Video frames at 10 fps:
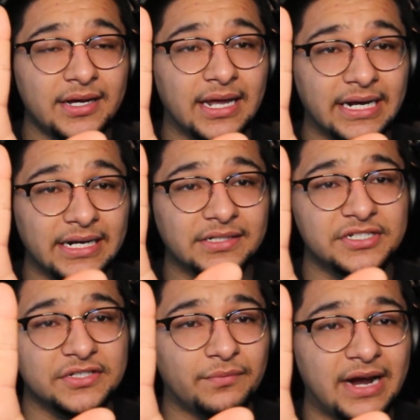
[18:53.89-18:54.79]
like
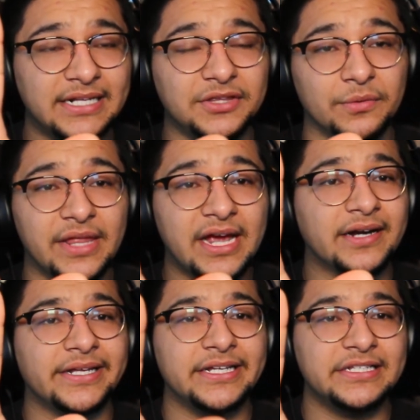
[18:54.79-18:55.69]
just ran in through there,
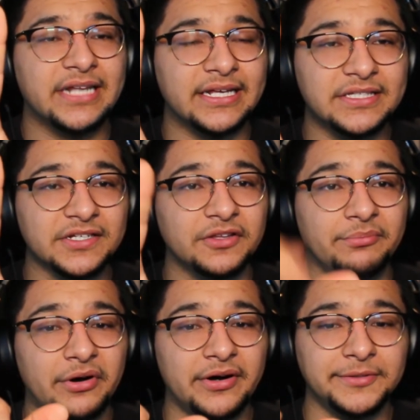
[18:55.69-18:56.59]
and then he took the
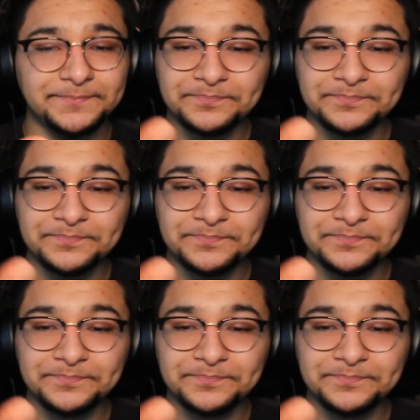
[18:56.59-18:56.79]
ball.